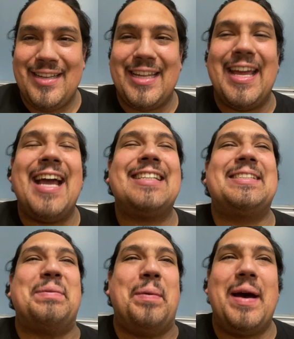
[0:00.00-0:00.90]

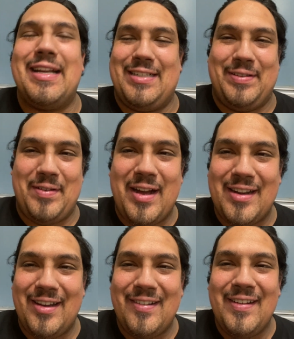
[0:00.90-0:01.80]
Guess what,
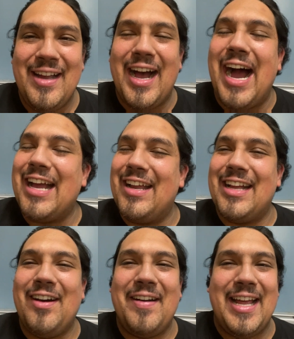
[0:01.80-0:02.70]
Toronto? I'm going to
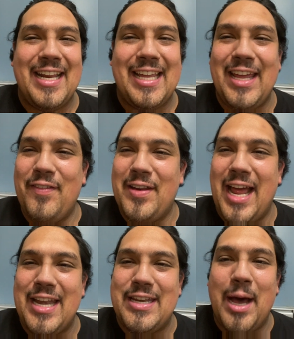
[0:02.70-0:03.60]
go ahead and give you
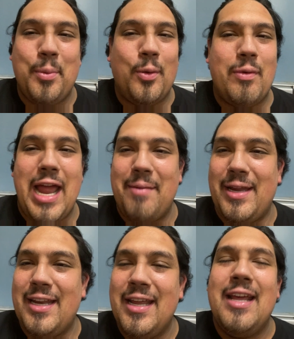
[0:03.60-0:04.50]
that double
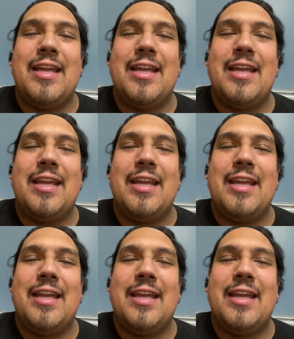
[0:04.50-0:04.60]
whamming.